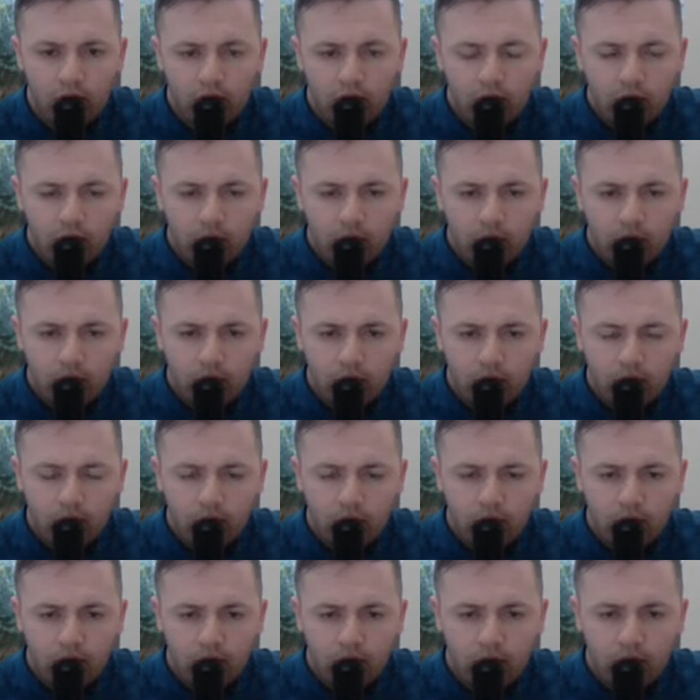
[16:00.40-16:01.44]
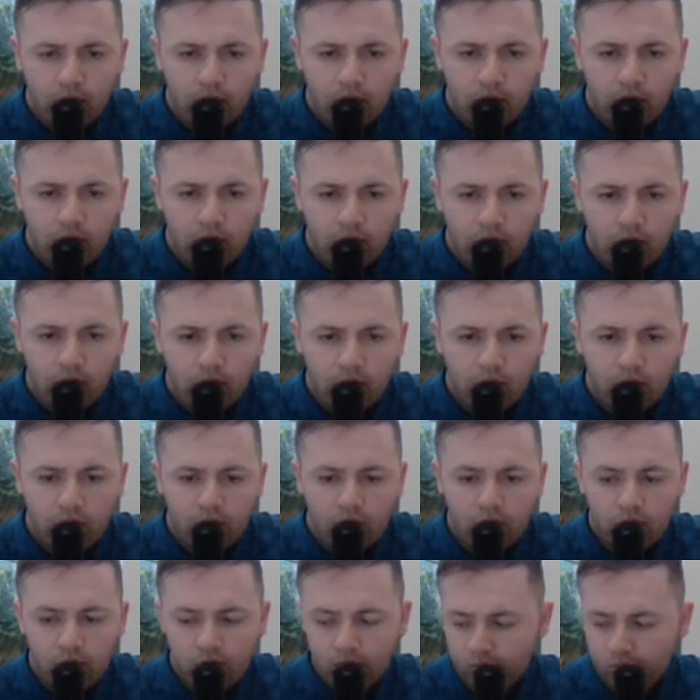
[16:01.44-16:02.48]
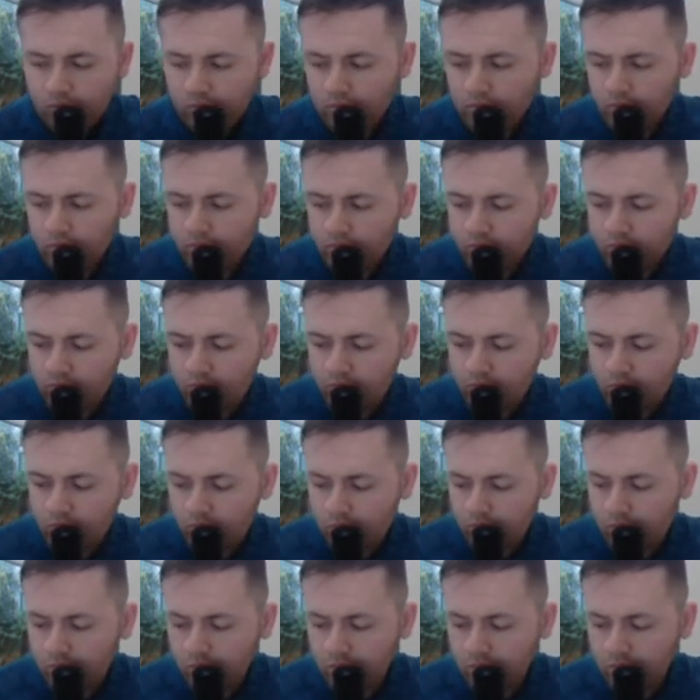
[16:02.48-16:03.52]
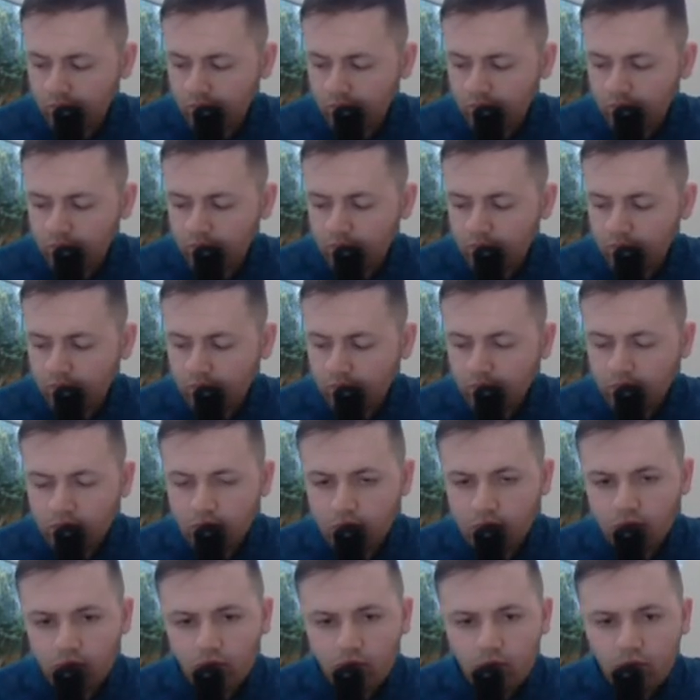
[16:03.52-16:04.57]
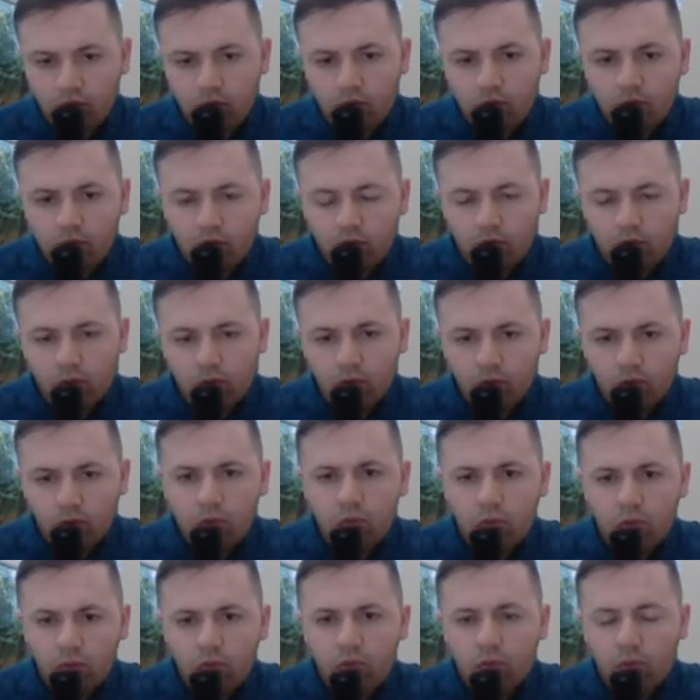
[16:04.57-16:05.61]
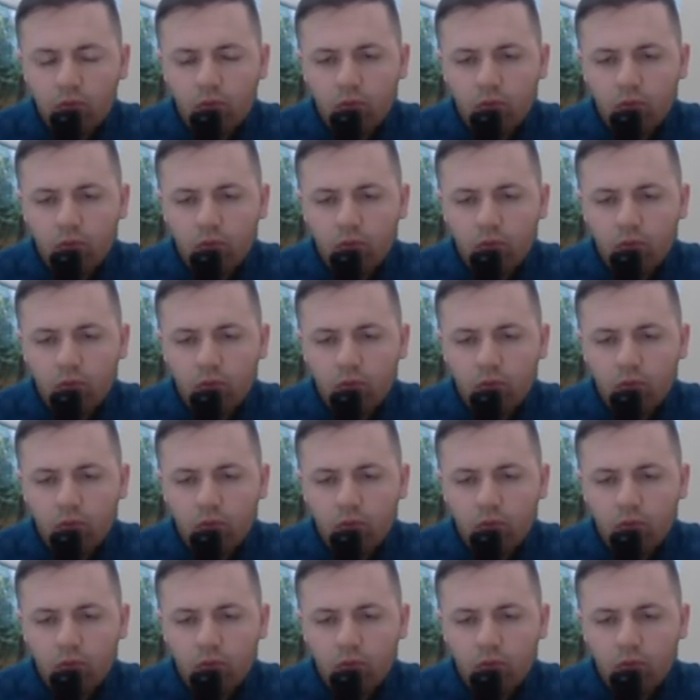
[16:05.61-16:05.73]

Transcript: The person shown says nothing.